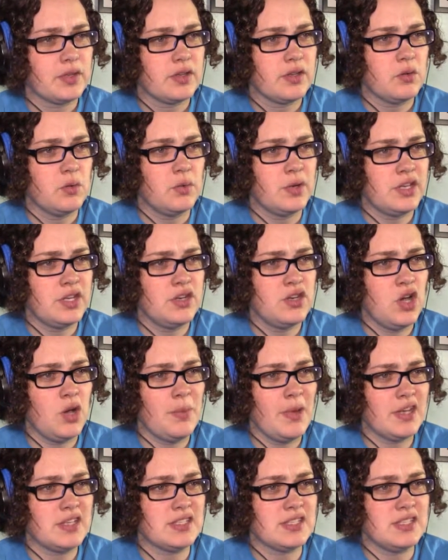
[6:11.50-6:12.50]
What do you know
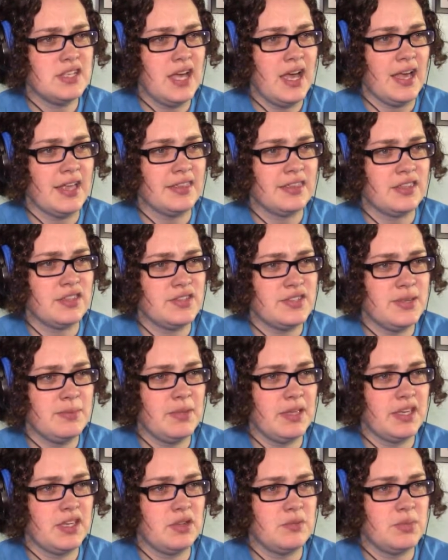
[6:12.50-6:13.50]
about his death? You seem
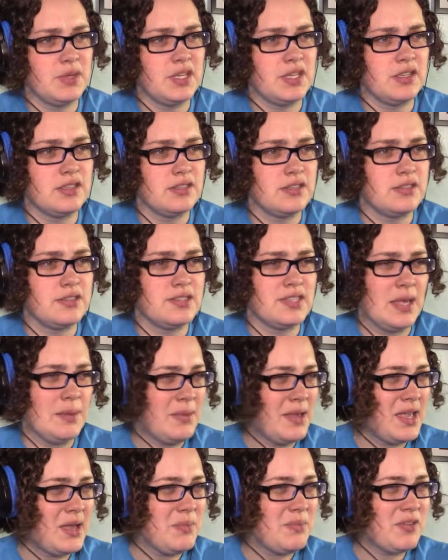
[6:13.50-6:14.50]
like you'd be
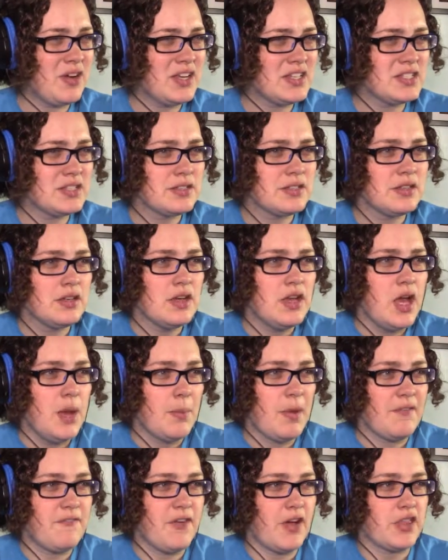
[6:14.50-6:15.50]
semi-upfront.
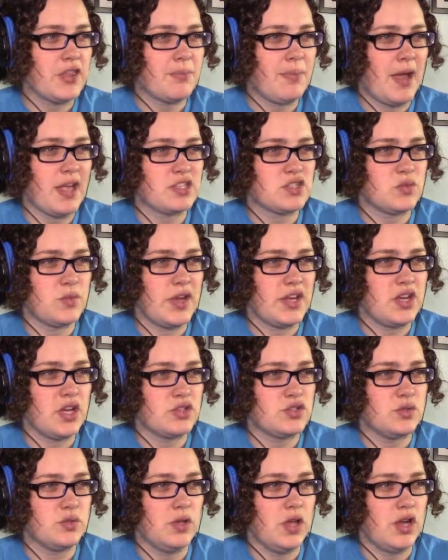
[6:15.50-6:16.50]
My father passed away
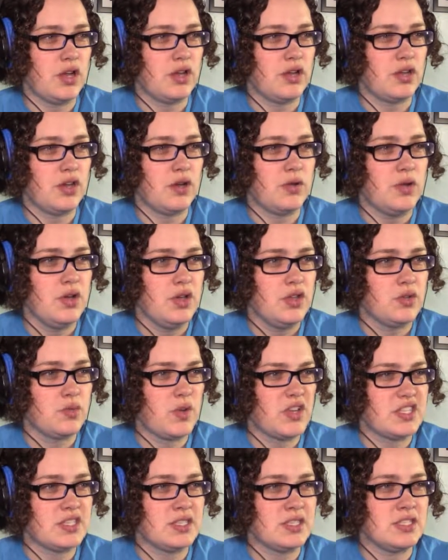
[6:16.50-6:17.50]
not too long ago. The
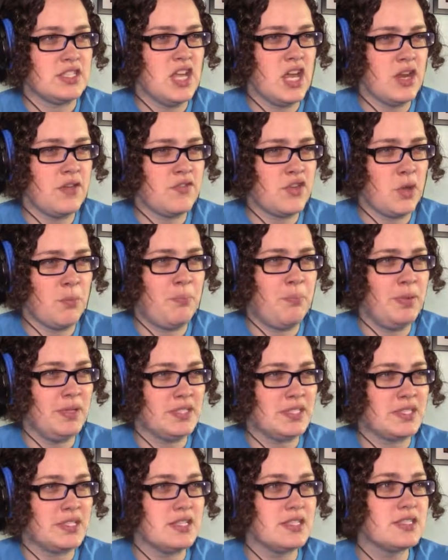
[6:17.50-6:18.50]
rest is none of your
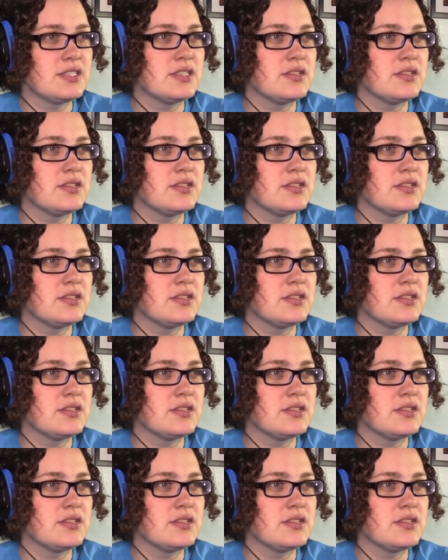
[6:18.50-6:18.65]
business.